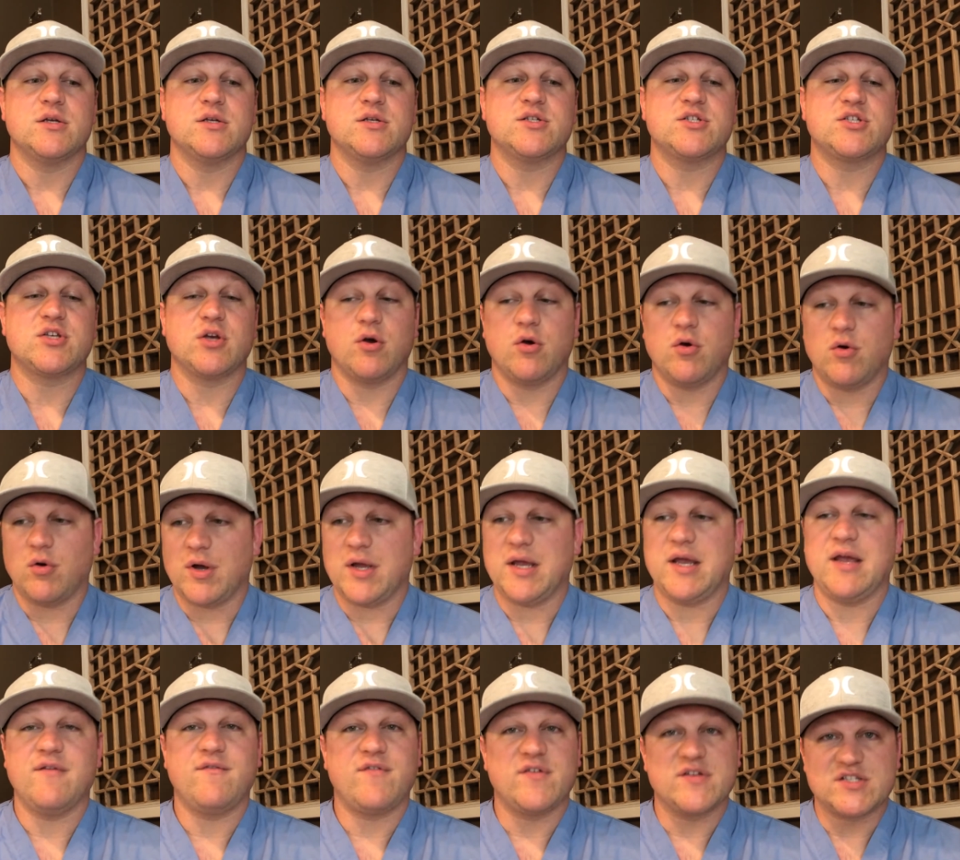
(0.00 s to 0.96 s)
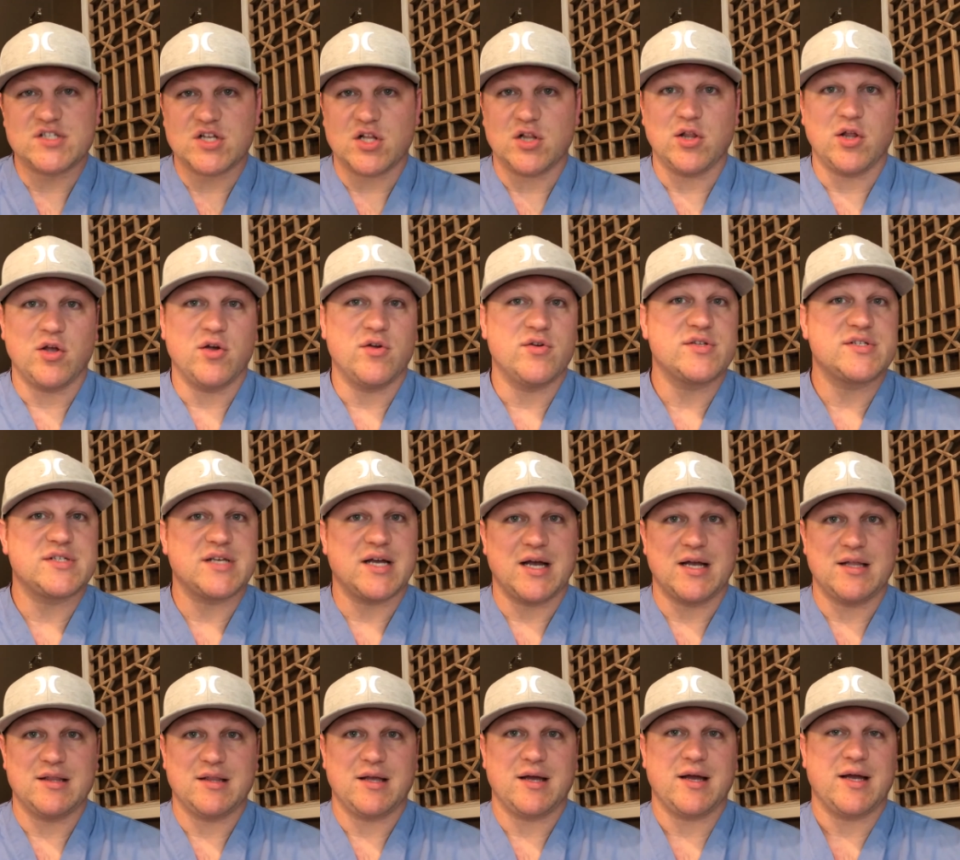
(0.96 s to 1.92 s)
So if it's close,
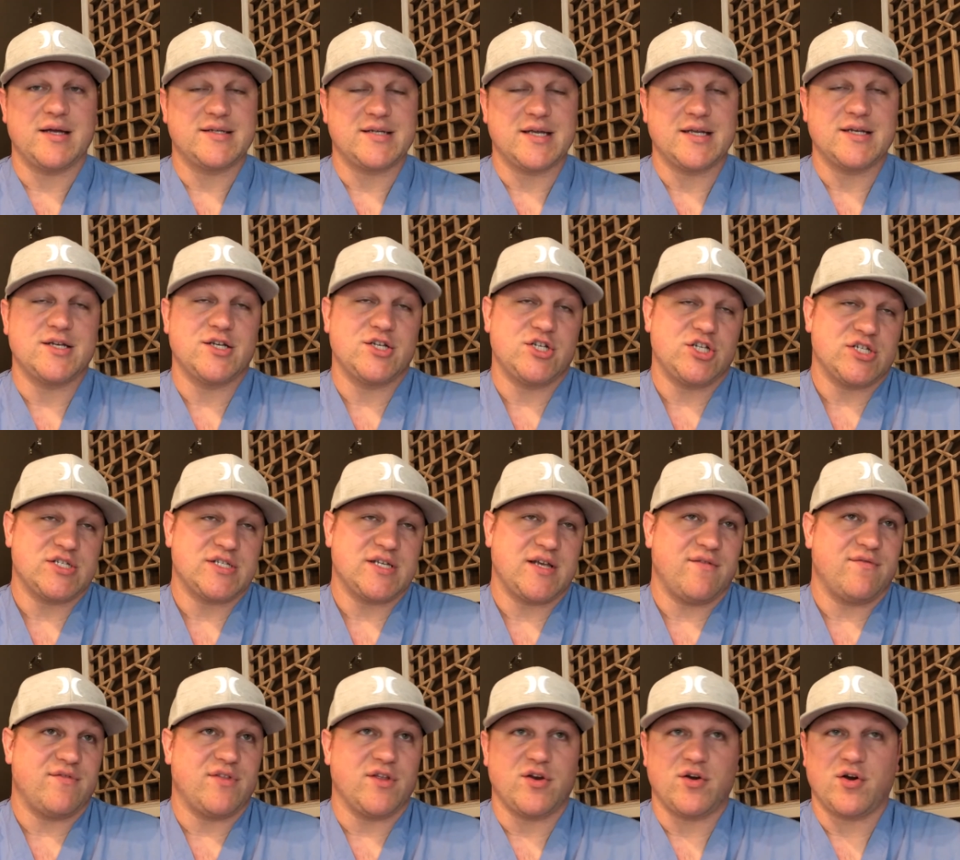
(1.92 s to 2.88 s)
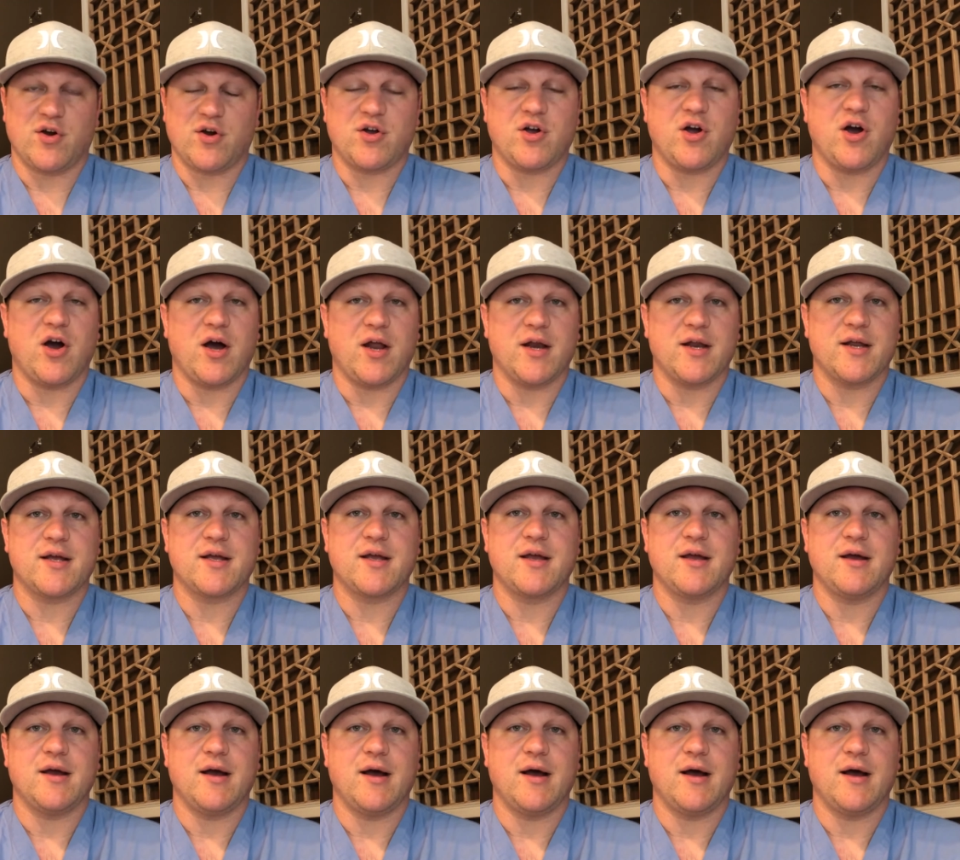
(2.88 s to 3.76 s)
I tend to just give the narcotic.